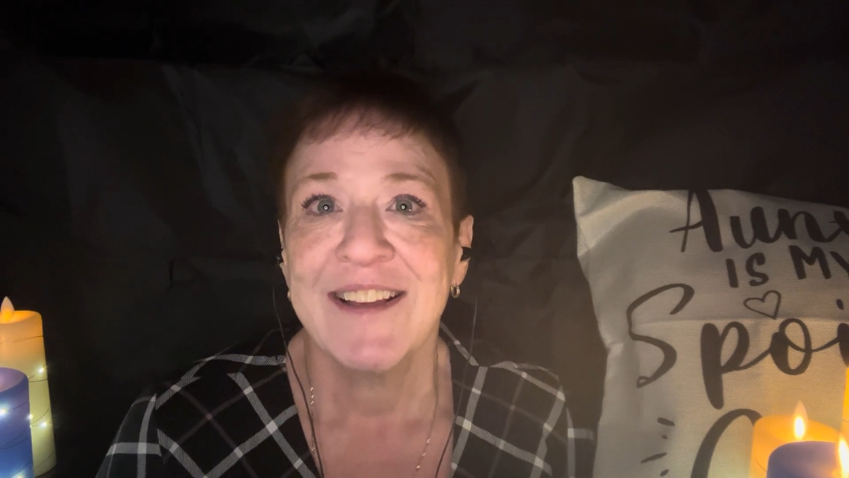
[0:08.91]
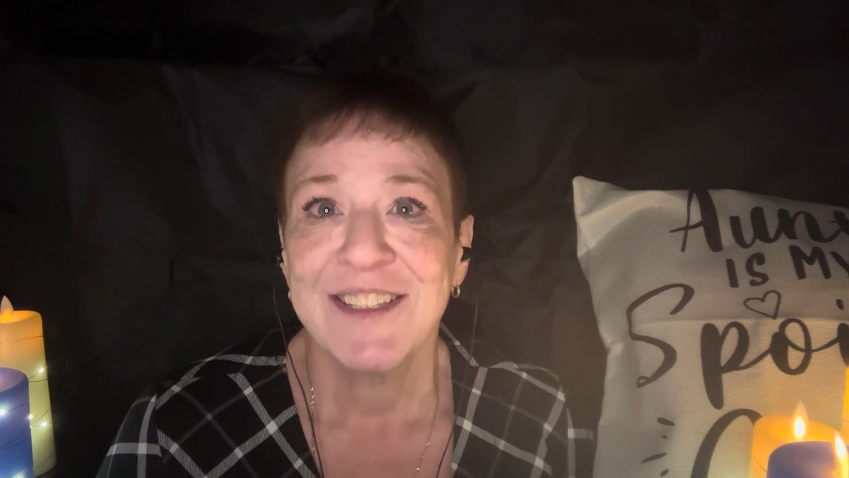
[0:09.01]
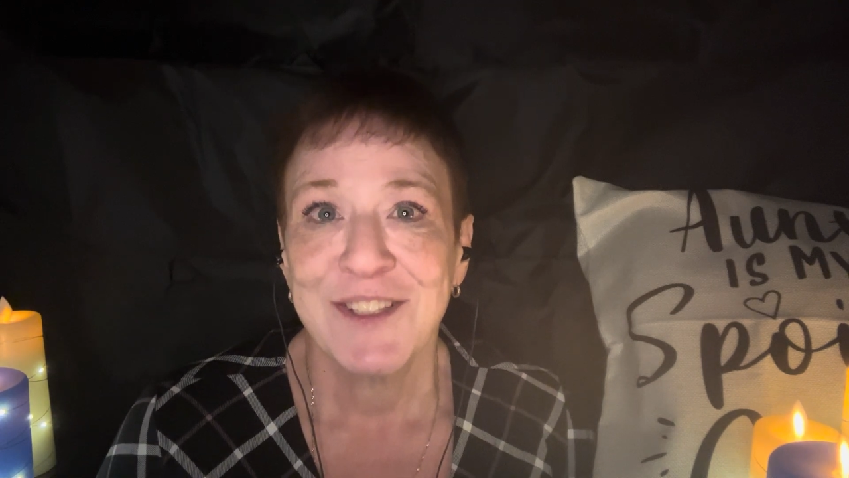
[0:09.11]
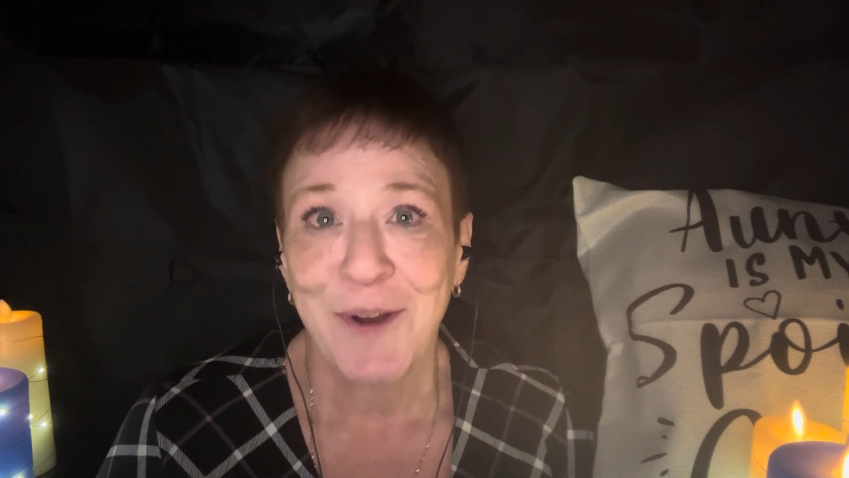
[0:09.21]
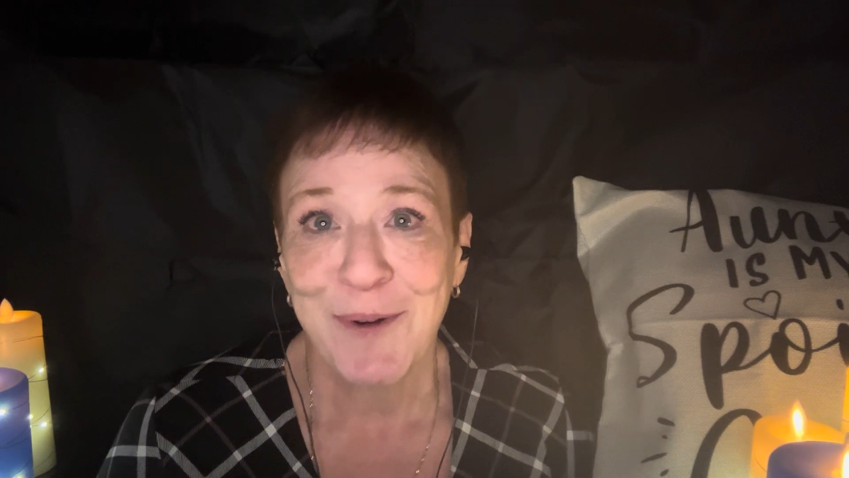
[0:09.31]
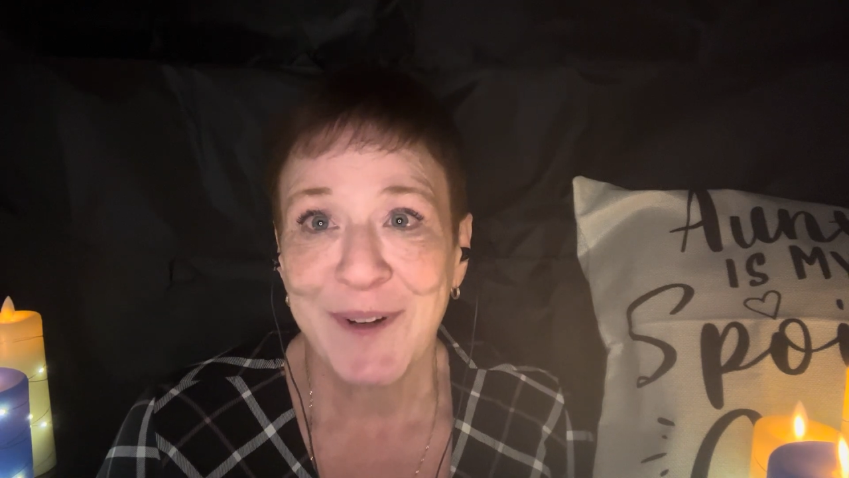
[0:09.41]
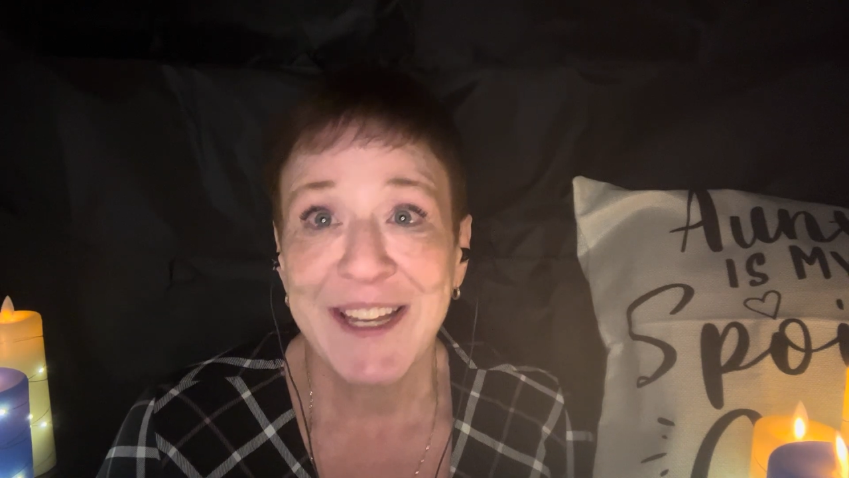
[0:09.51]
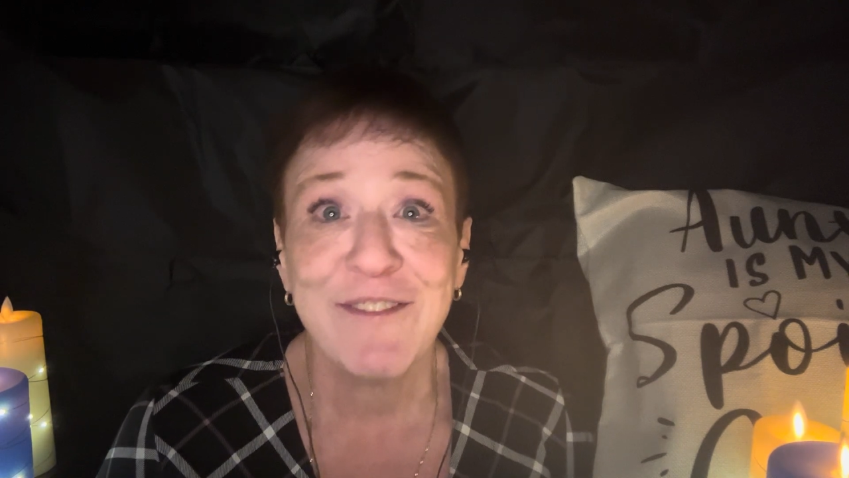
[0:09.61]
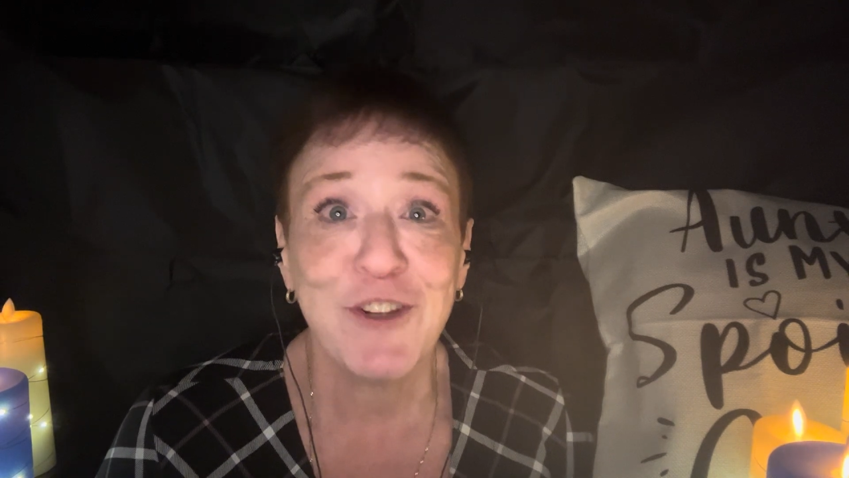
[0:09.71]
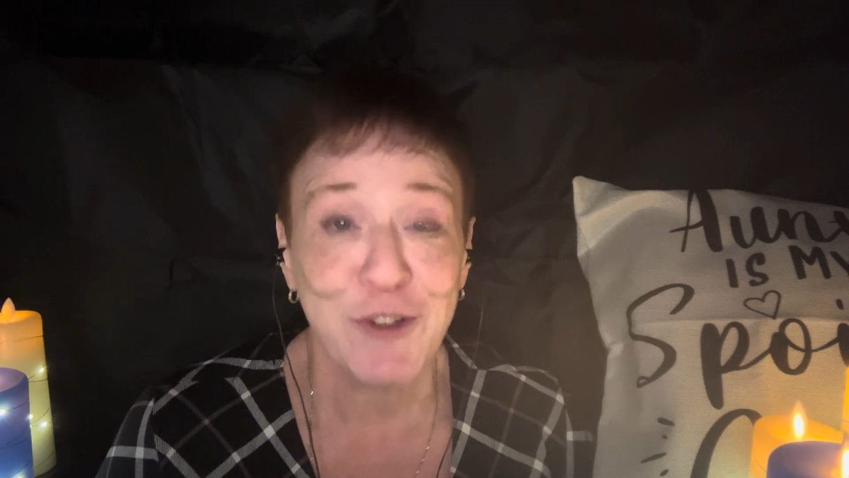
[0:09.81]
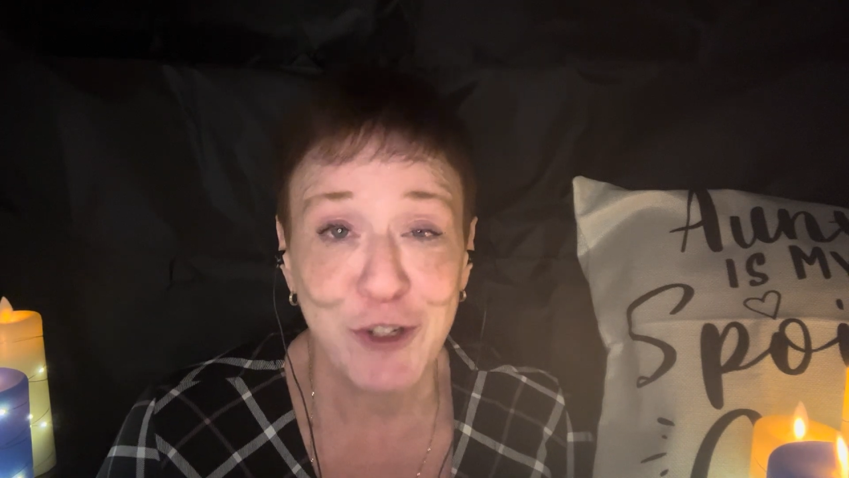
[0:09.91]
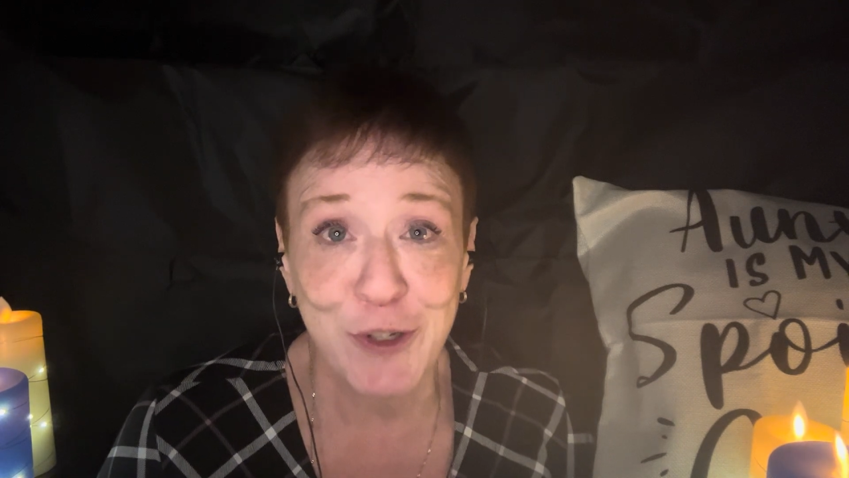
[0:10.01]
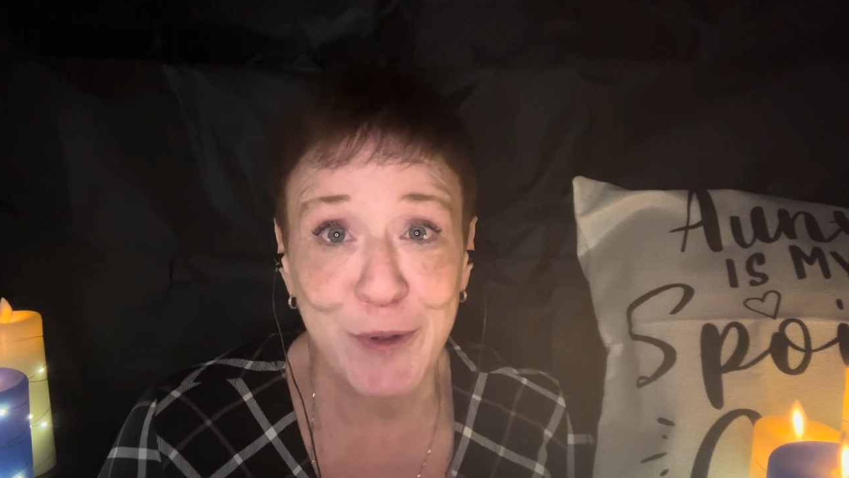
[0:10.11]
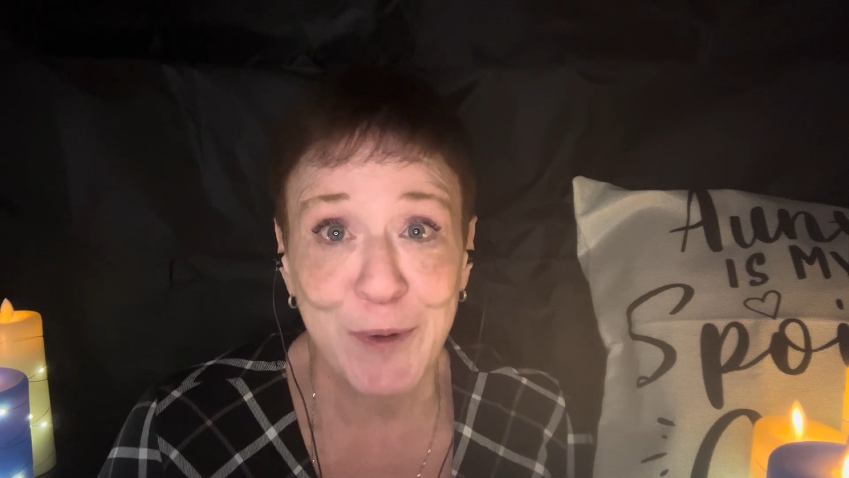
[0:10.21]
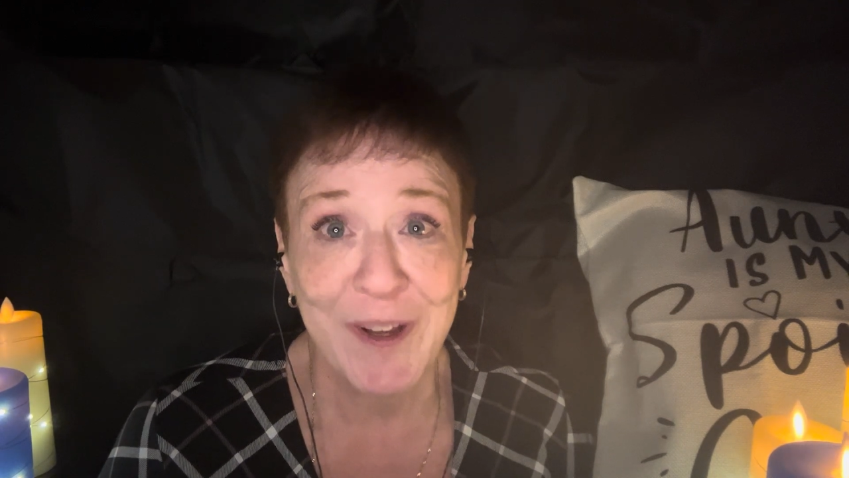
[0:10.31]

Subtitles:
So, if you're new,